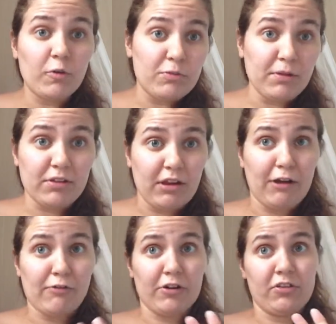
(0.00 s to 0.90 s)
with military
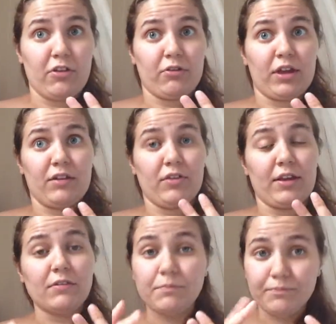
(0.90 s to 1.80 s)
force and those kind of
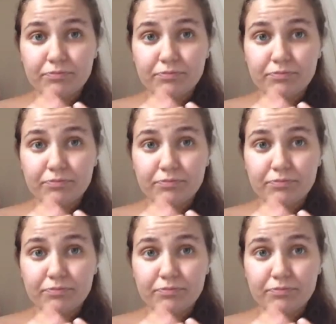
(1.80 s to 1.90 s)
things.